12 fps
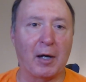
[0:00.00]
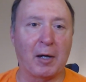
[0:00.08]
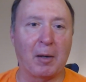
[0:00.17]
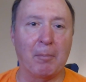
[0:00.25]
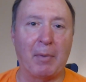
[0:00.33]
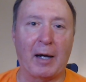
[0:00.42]
I
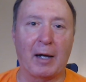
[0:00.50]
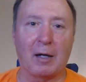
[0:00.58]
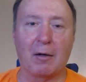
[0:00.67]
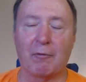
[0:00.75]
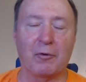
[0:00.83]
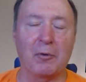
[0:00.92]
come
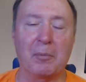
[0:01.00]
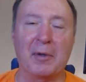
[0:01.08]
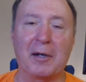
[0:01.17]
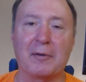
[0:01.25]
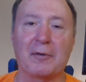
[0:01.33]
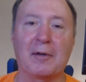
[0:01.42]
back in a few
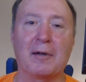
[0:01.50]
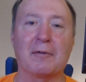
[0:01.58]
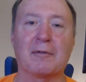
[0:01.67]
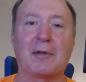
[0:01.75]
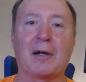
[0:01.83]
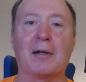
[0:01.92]
minutes and
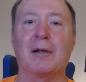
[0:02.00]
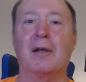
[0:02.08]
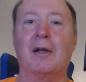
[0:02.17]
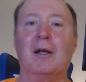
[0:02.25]
it's done.